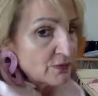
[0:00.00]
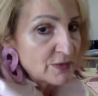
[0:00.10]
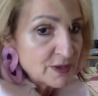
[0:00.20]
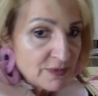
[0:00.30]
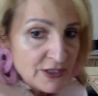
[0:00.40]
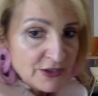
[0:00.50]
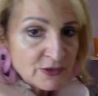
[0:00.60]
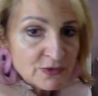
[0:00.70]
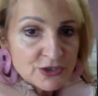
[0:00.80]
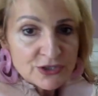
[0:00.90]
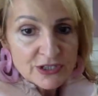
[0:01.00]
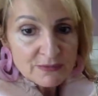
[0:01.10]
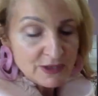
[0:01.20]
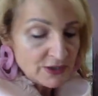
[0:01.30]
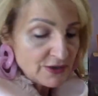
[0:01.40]
Depending on what you're going to
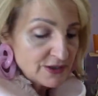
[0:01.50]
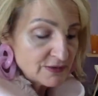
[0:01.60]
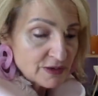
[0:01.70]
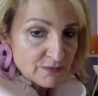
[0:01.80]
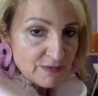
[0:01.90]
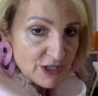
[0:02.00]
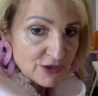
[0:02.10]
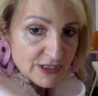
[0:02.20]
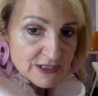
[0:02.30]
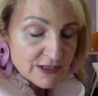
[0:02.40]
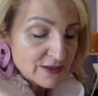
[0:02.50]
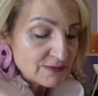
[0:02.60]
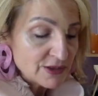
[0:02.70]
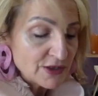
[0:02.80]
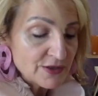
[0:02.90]
be using, what metric system
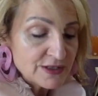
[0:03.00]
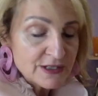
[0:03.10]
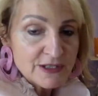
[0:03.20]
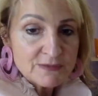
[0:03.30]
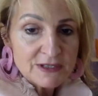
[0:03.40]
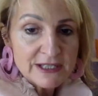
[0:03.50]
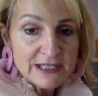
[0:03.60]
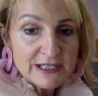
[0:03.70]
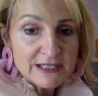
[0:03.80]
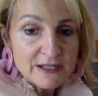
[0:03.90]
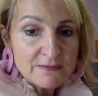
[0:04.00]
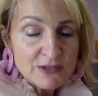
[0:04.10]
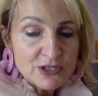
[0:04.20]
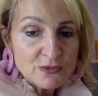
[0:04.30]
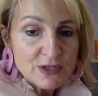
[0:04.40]
you're using, this particular tape
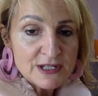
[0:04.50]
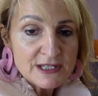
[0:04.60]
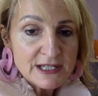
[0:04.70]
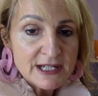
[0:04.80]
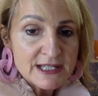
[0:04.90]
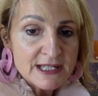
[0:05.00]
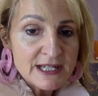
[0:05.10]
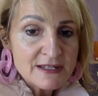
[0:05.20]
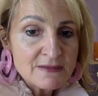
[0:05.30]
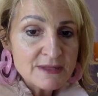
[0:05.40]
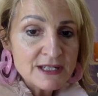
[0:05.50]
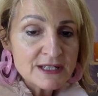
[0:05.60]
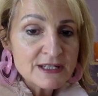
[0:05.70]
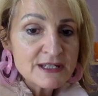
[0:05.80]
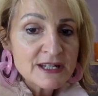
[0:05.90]
measure, one side has
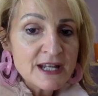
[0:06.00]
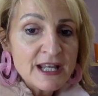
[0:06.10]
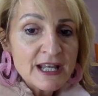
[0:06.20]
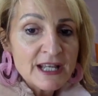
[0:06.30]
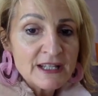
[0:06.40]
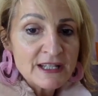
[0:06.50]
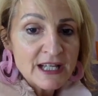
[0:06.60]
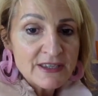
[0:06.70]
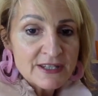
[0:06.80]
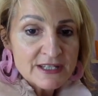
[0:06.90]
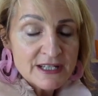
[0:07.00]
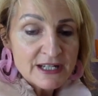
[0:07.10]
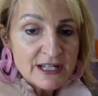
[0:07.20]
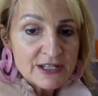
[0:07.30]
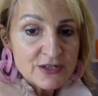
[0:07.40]
centimeters and the other side
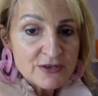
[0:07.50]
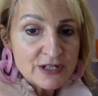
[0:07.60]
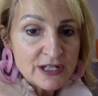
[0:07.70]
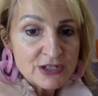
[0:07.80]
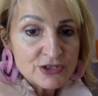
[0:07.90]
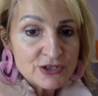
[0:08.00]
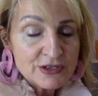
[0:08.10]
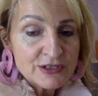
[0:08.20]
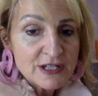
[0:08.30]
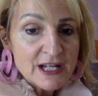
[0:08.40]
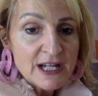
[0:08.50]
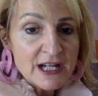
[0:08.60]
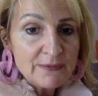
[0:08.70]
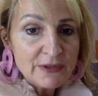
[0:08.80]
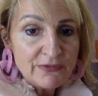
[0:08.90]
has got inches. I
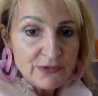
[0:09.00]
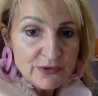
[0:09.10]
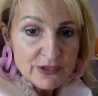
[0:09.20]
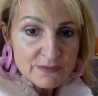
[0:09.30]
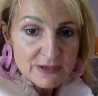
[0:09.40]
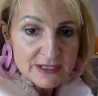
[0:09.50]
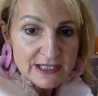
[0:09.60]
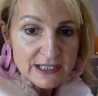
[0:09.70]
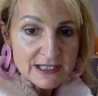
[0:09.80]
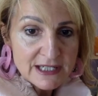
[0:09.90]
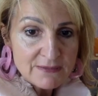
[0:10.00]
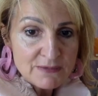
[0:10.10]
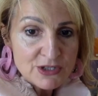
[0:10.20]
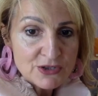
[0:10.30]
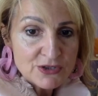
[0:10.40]
prefer this particular tape
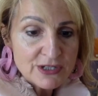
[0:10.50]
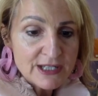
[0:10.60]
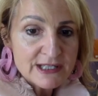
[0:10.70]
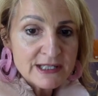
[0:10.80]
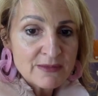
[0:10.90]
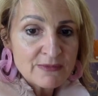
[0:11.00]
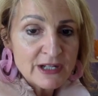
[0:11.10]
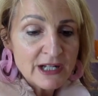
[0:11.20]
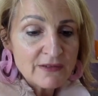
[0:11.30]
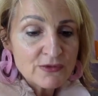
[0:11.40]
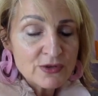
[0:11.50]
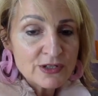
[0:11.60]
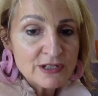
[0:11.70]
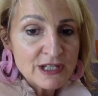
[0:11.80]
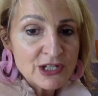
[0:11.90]
measure because you get some that have
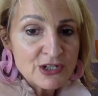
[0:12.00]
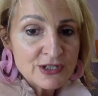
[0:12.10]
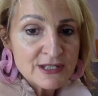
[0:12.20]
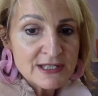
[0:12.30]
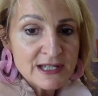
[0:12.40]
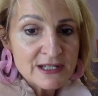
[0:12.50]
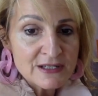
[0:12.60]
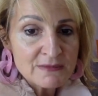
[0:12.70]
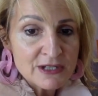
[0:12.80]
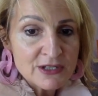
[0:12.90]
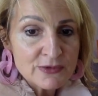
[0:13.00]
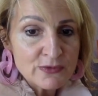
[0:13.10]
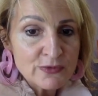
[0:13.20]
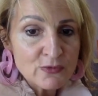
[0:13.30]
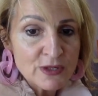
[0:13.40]
got the inches and centimeters
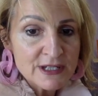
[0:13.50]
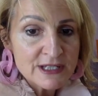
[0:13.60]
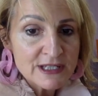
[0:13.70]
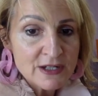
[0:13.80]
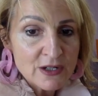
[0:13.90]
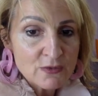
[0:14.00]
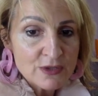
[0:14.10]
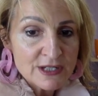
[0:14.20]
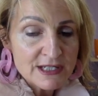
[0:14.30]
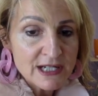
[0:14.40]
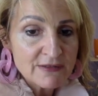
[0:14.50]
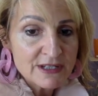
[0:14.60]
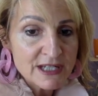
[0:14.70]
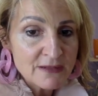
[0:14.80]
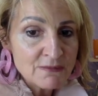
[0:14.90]
all on one side of the
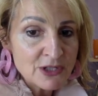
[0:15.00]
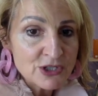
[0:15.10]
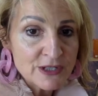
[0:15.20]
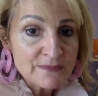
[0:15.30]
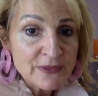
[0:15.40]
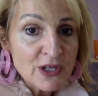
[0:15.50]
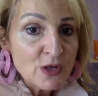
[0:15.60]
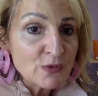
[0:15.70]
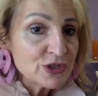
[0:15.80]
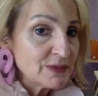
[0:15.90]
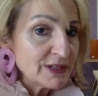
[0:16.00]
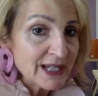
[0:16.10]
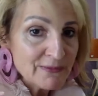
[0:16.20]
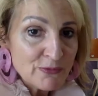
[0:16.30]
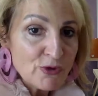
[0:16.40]
tape measure, which can
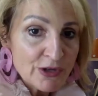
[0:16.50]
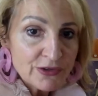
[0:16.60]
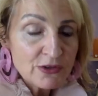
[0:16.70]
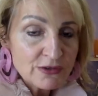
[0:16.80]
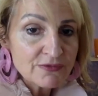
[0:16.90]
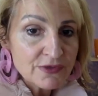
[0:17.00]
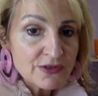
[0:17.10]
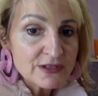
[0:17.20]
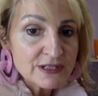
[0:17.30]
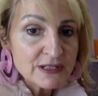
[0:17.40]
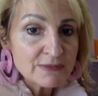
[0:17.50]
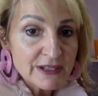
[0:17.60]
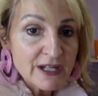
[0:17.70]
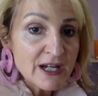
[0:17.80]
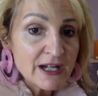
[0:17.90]
become rather confusing by
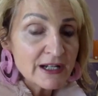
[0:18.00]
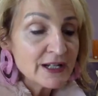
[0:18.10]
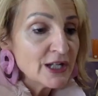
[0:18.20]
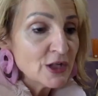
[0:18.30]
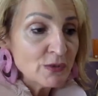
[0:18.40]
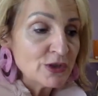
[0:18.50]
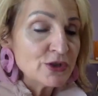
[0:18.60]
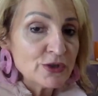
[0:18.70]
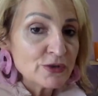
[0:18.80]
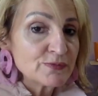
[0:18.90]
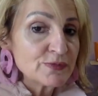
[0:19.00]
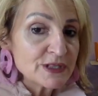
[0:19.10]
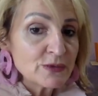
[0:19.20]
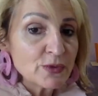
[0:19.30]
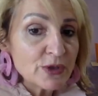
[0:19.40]
the eye when you are
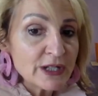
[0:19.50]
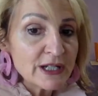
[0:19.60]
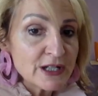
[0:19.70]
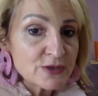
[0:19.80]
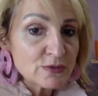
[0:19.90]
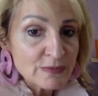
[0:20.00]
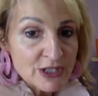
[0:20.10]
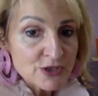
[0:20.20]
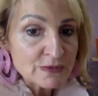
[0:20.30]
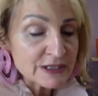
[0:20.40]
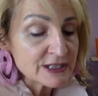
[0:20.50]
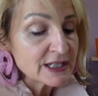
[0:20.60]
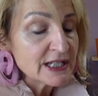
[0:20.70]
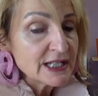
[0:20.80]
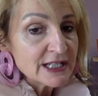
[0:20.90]
busy working out your measurements.
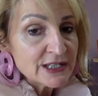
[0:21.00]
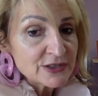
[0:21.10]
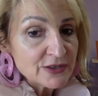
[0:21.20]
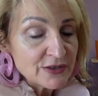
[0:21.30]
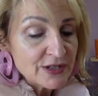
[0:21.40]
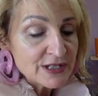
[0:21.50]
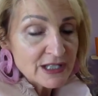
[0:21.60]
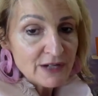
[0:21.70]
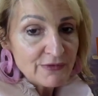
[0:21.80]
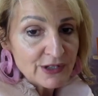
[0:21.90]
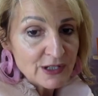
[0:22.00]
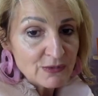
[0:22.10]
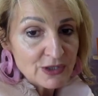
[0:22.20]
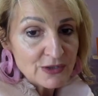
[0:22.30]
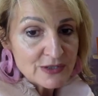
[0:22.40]
So in South Africa
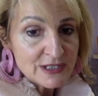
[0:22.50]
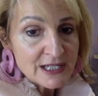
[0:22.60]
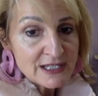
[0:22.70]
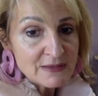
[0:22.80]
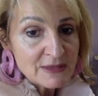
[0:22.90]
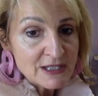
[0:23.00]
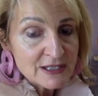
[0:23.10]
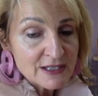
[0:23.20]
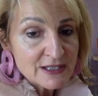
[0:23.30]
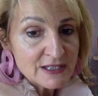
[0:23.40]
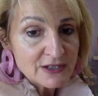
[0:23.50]
we use centimeters.